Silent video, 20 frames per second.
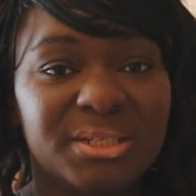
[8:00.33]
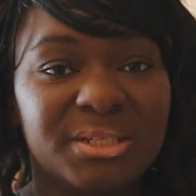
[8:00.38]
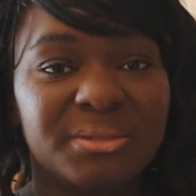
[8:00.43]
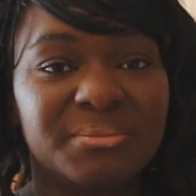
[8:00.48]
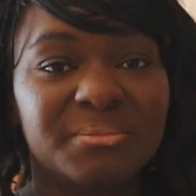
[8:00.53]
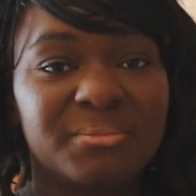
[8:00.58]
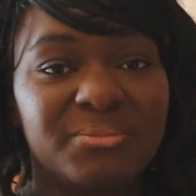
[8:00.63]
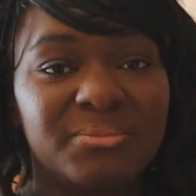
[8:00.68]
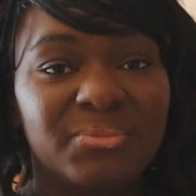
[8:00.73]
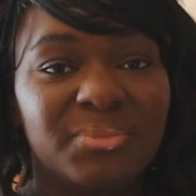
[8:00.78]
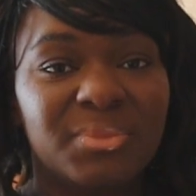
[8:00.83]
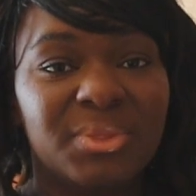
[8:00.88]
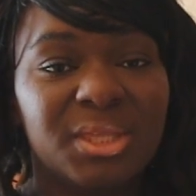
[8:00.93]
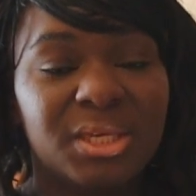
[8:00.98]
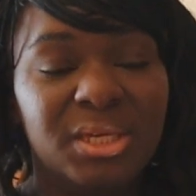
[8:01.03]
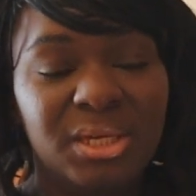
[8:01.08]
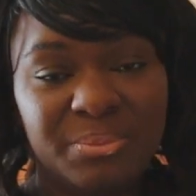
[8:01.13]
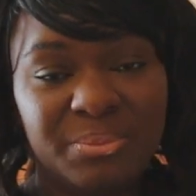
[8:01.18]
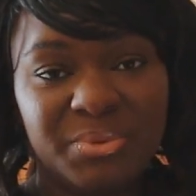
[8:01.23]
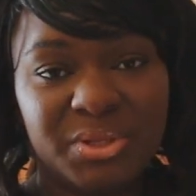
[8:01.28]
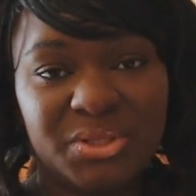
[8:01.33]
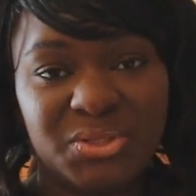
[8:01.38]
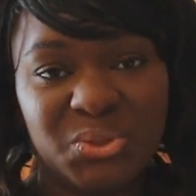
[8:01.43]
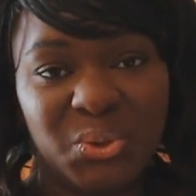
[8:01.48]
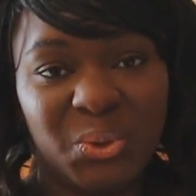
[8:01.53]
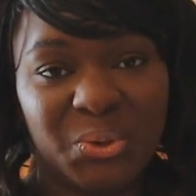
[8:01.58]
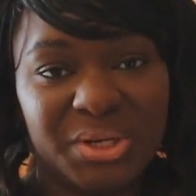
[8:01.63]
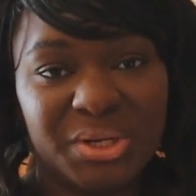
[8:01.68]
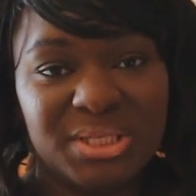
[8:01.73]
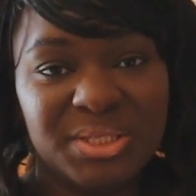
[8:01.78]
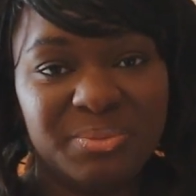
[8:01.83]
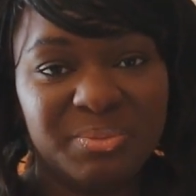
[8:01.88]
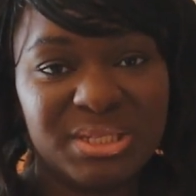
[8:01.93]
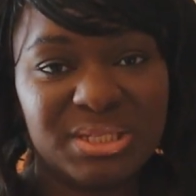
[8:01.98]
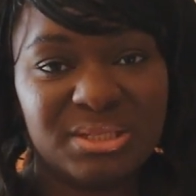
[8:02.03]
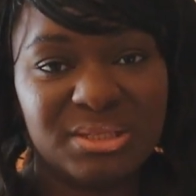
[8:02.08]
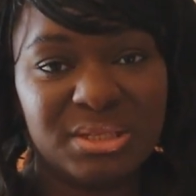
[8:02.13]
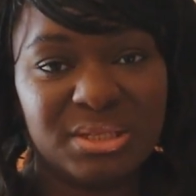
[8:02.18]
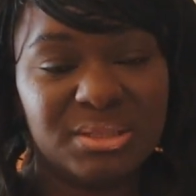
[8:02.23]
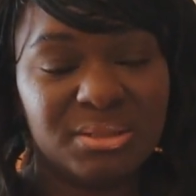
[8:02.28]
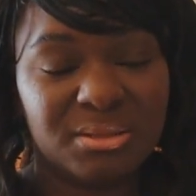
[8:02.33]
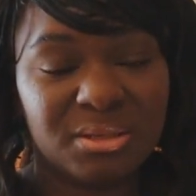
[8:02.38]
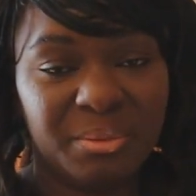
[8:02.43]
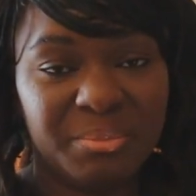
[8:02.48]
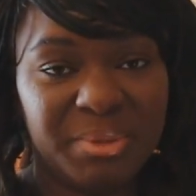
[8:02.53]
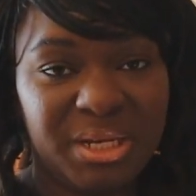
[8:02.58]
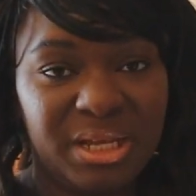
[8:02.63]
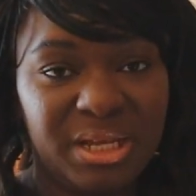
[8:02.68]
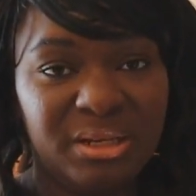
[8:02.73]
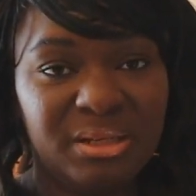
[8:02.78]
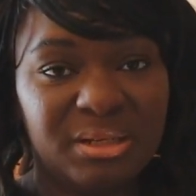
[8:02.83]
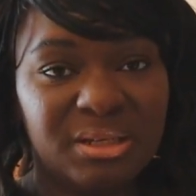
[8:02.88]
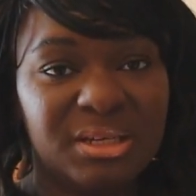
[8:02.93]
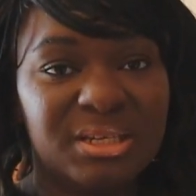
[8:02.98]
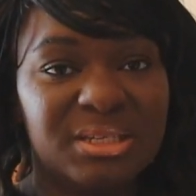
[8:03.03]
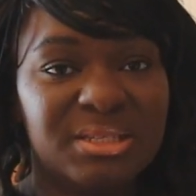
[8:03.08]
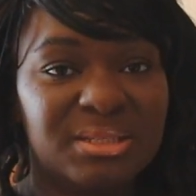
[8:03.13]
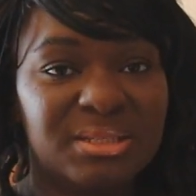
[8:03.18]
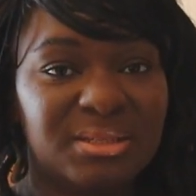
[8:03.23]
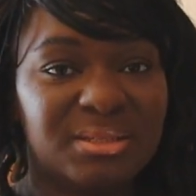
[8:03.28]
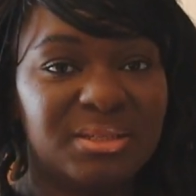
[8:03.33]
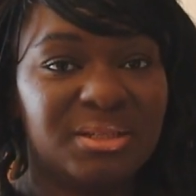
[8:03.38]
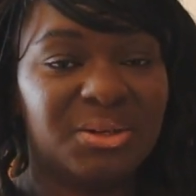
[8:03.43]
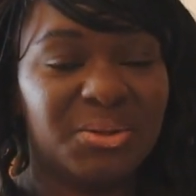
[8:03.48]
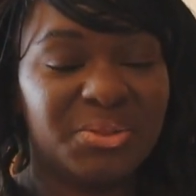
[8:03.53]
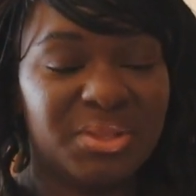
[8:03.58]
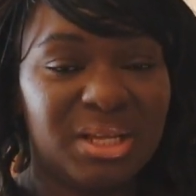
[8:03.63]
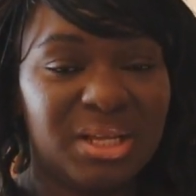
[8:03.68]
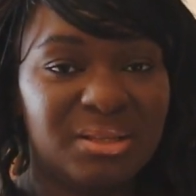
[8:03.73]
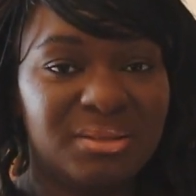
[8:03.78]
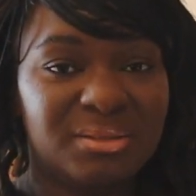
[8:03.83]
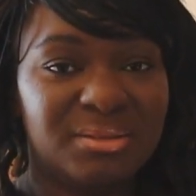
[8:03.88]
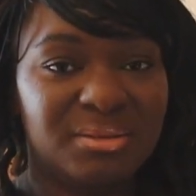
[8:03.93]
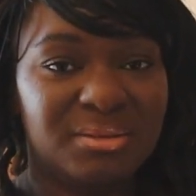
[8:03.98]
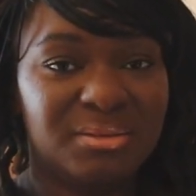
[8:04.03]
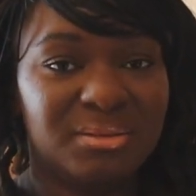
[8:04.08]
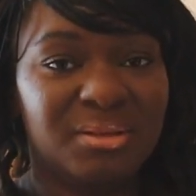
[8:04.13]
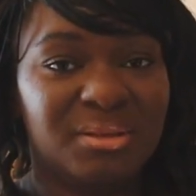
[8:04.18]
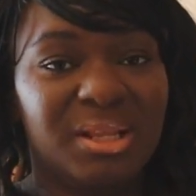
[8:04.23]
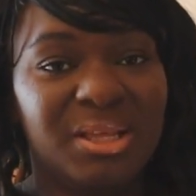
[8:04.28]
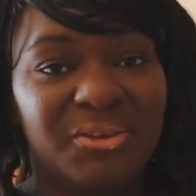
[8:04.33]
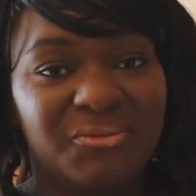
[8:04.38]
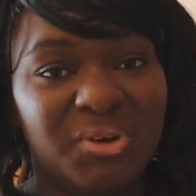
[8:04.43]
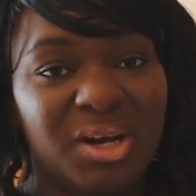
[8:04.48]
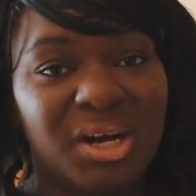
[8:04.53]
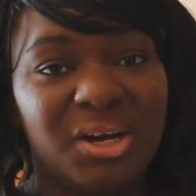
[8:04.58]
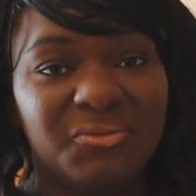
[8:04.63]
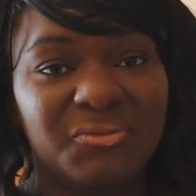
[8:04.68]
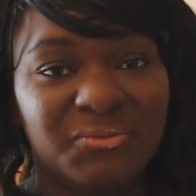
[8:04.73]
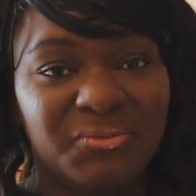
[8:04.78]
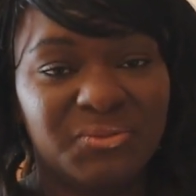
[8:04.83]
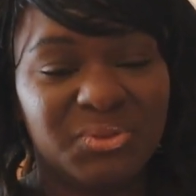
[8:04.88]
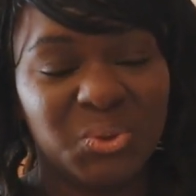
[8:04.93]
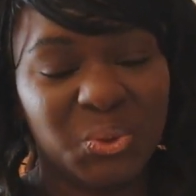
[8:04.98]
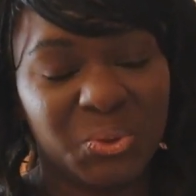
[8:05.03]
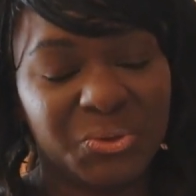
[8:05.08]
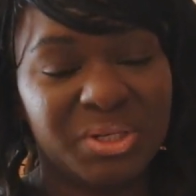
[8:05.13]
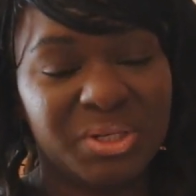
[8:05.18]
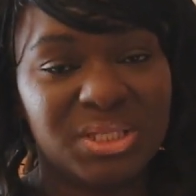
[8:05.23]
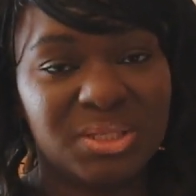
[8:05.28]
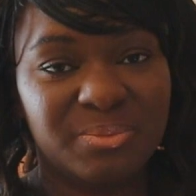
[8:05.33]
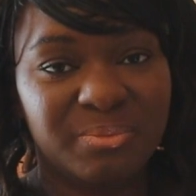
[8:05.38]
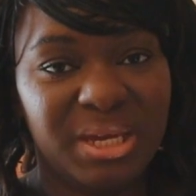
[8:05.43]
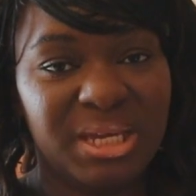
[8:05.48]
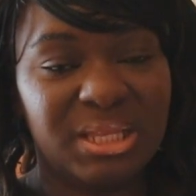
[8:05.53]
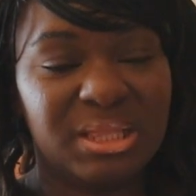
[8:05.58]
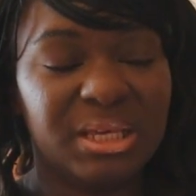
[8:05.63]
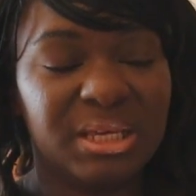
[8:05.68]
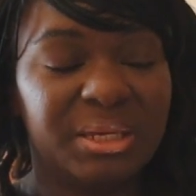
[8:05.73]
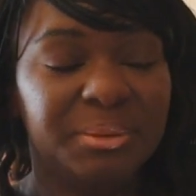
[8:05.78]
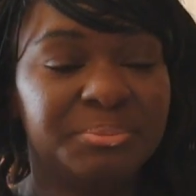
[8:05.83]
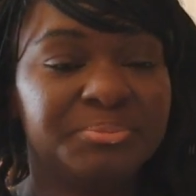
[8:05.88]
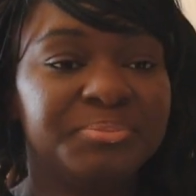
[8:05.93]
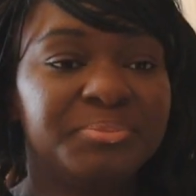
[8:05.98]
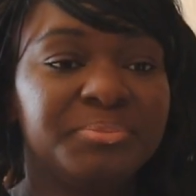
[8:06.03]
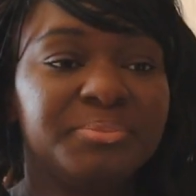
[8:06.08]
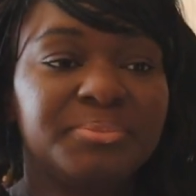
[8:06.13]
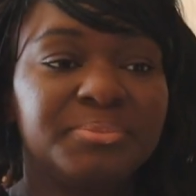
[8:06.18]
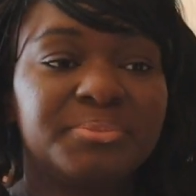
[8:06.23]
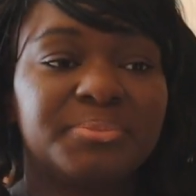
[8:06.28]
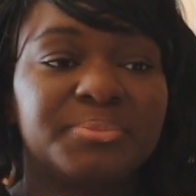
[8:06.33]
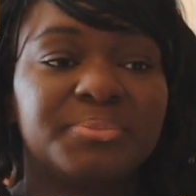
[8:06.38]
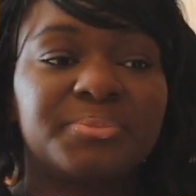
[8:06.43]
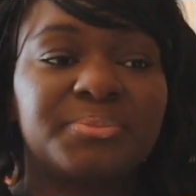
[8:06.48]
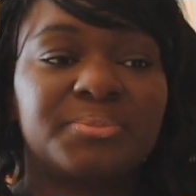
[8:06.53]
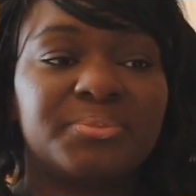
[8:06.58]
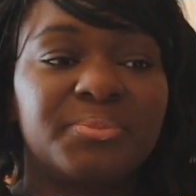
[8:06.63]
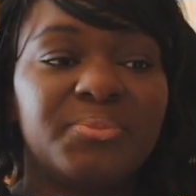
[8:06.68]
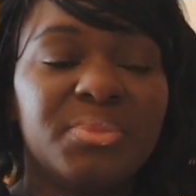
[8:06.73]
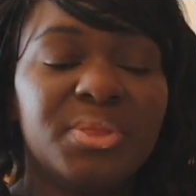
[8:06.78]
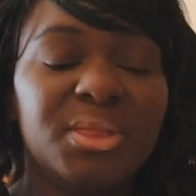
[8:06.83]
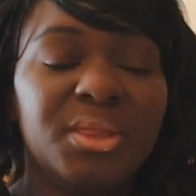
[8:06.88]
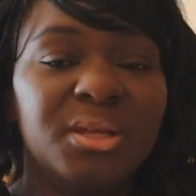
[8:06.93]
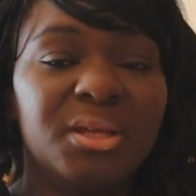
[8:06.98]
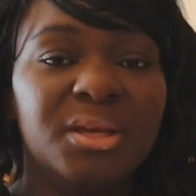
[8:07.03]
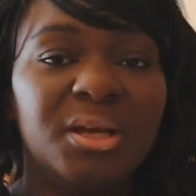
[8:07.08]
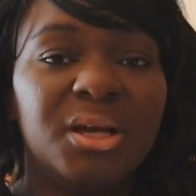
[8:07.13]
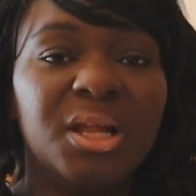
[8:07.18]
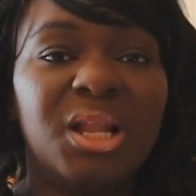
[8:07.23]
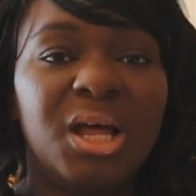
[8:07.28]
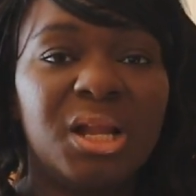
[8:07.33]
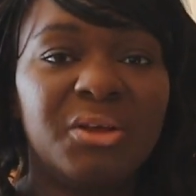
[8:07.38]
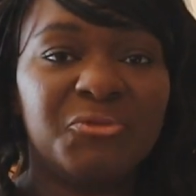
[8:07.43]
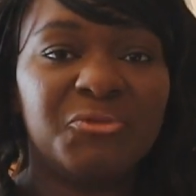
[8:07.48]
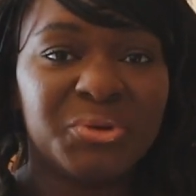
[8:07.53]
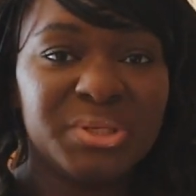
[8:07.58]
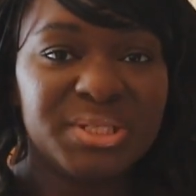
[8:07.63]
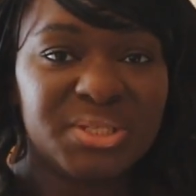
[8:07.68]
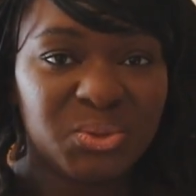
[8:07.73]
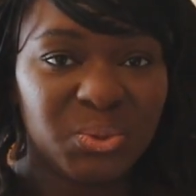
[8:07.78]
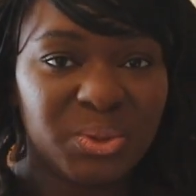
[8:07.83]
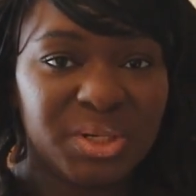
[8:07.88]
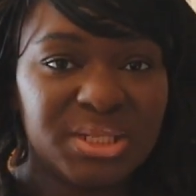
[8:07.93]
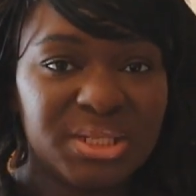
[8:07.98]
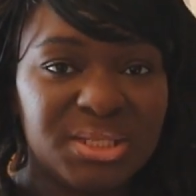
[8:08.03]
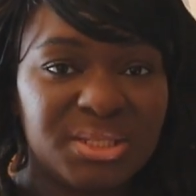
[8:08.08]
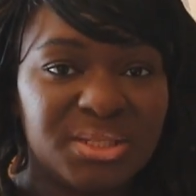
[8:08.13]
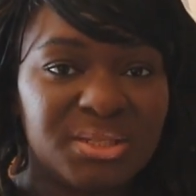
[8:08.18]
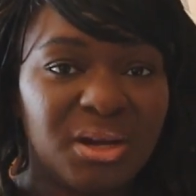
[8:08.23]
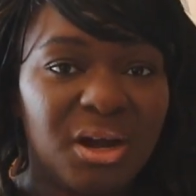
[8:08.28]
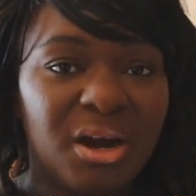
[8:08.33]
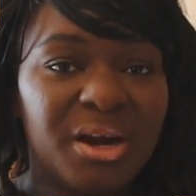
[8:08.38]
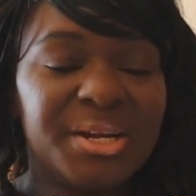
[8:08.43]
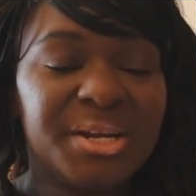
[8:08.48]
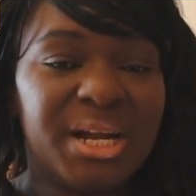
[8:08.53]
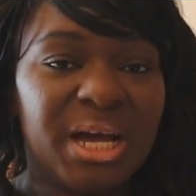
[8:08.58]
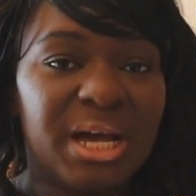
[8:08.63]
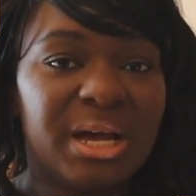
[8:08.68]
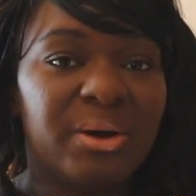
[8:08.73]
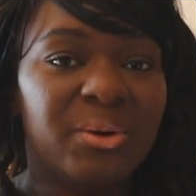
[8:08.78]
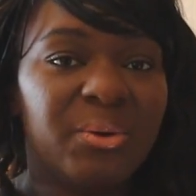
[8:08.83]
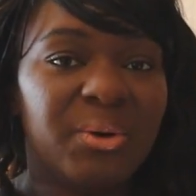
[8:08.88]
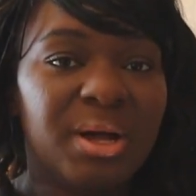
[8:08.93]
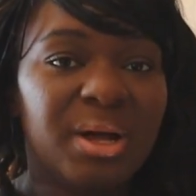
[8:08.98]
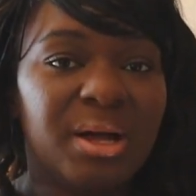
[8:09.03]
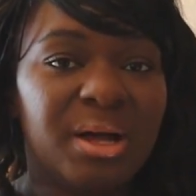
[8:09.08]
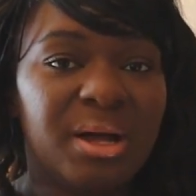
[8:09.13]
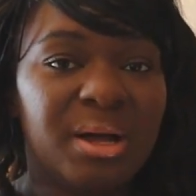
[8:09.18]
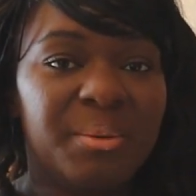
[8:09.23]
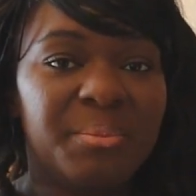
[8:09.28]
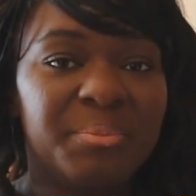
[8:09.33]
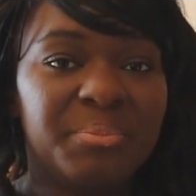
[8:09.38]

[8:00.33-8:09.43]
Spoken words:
to keep the tourist business coming in because, you know, they live off tourists mainly. A lot of resorts are now